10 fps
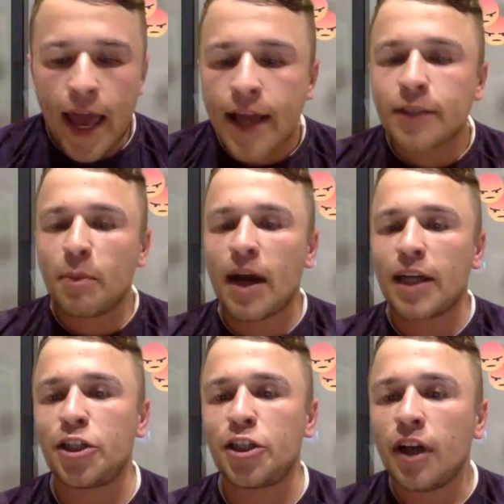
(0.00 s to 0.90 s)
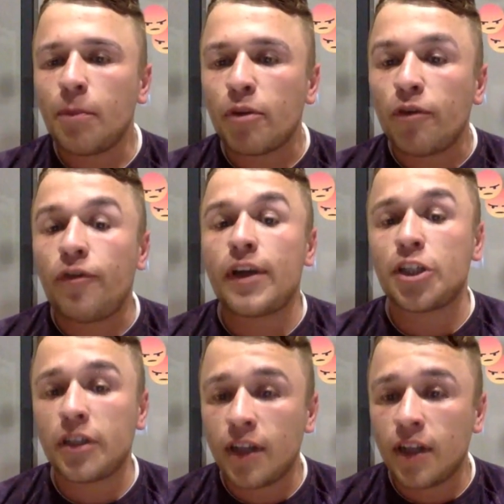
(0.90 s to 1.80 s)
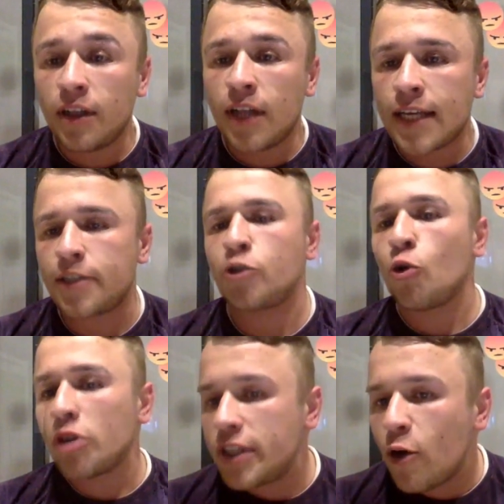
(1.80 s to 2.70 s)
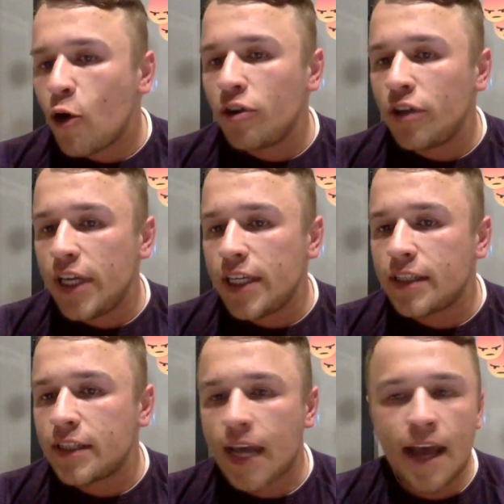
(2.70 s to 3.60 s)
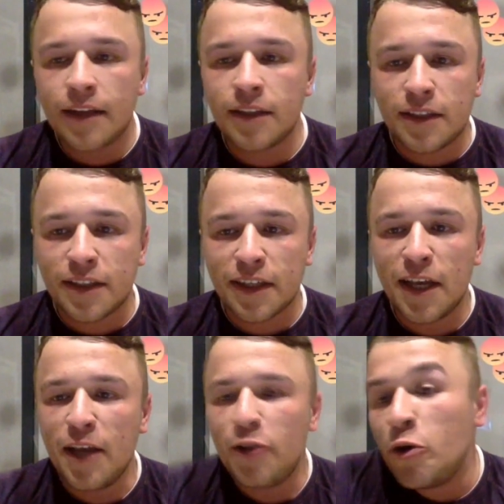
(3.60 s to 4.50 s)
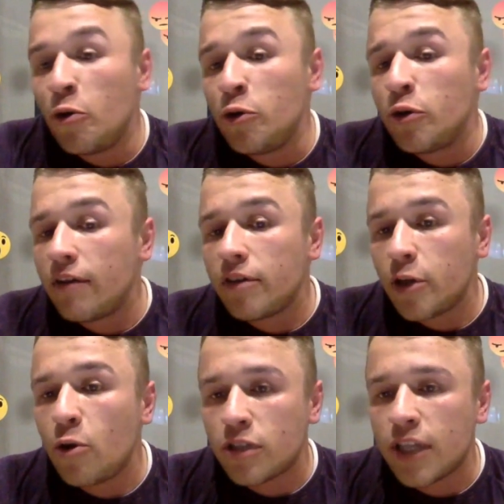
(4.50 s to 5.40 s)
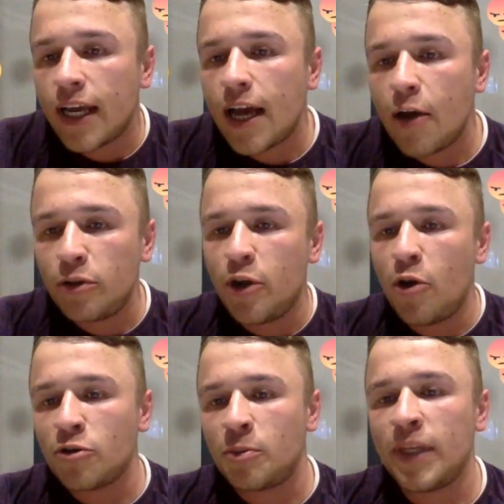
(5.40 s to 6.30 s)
as much professional as SourceCon is, and uh, you know, you never know like how it goes.